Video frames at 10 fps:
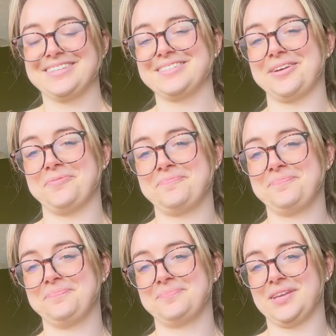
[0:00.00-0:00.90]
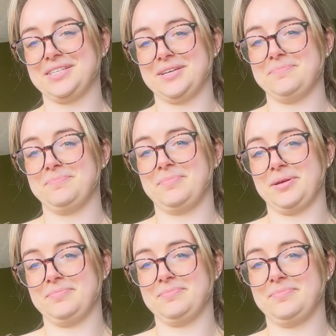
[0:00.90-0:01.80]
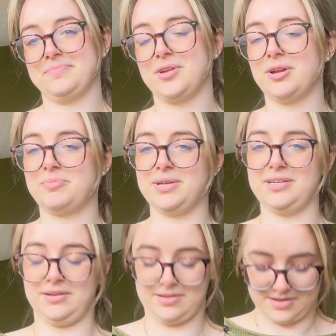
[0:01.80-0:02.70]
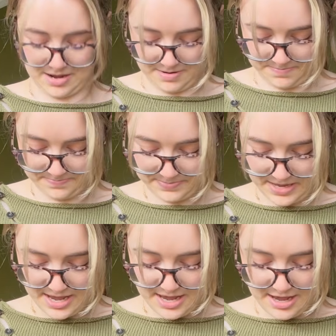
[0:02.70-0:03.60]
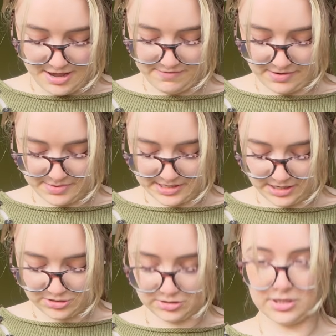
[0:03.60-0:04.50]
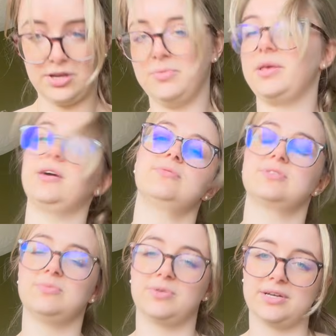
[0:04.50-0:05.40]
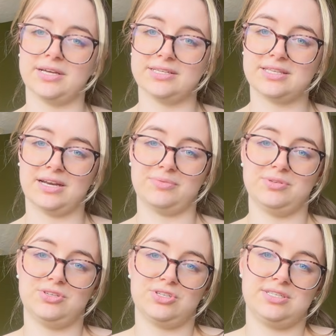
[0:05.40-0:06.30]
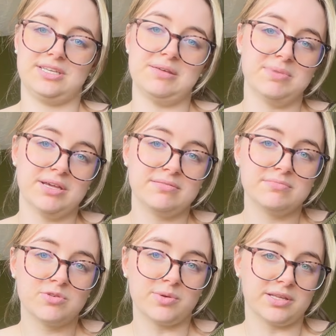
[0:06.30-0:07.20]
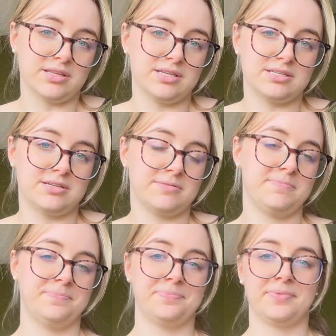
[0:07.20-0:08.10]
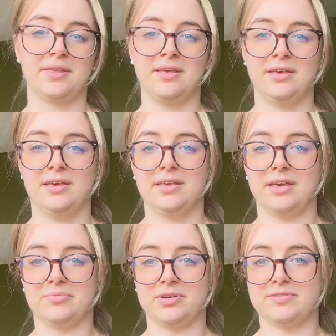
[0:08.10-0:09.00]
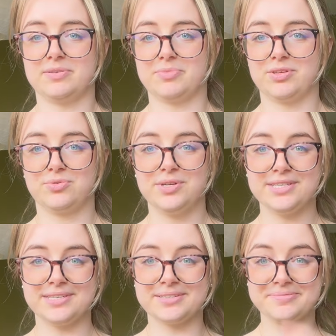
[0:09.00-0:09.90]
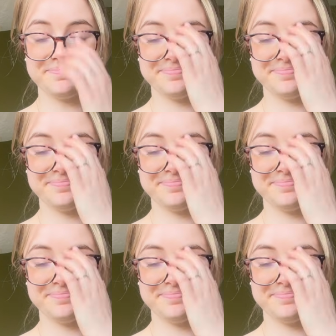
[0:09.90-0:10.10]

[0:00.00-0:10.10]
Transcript: So that's it, but not a big deal. If I was actually going out somewhere nice, then I would just steam it quickly to get rid of some of the creases.